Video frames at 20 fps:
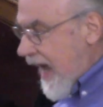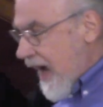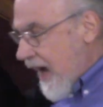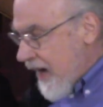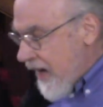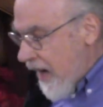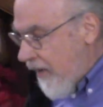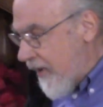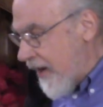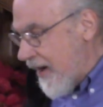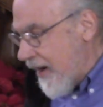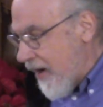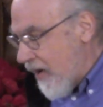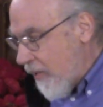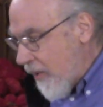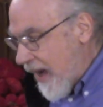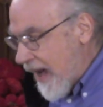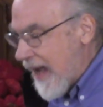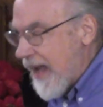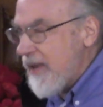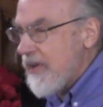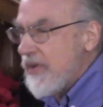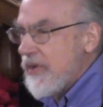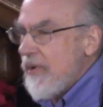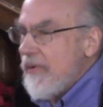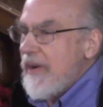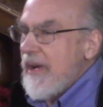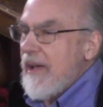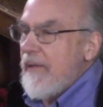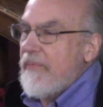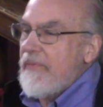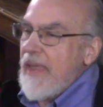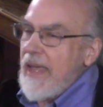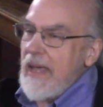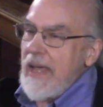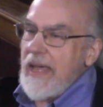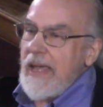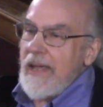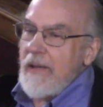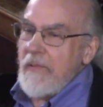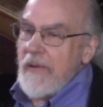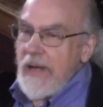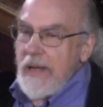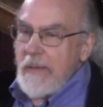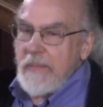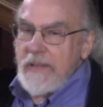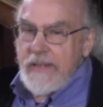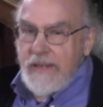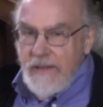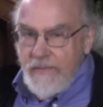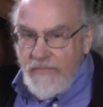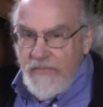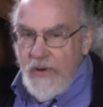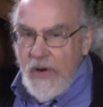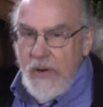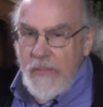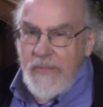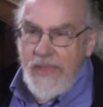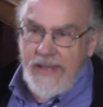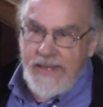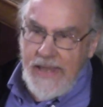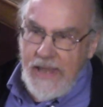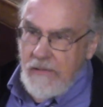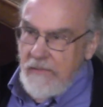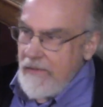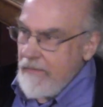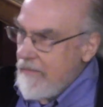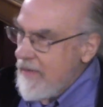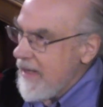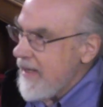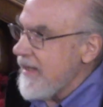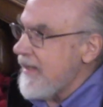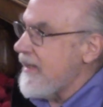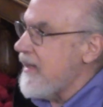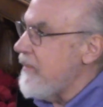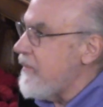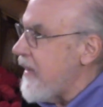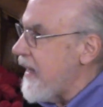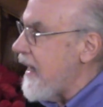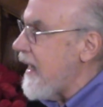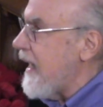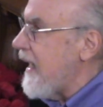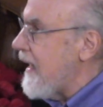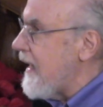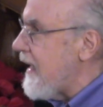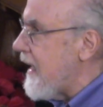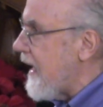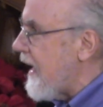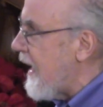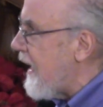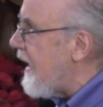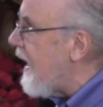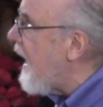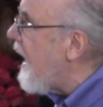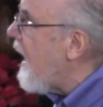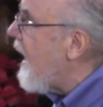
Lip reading: going our way, and sure enough, they were able to confirm that that was to be indeed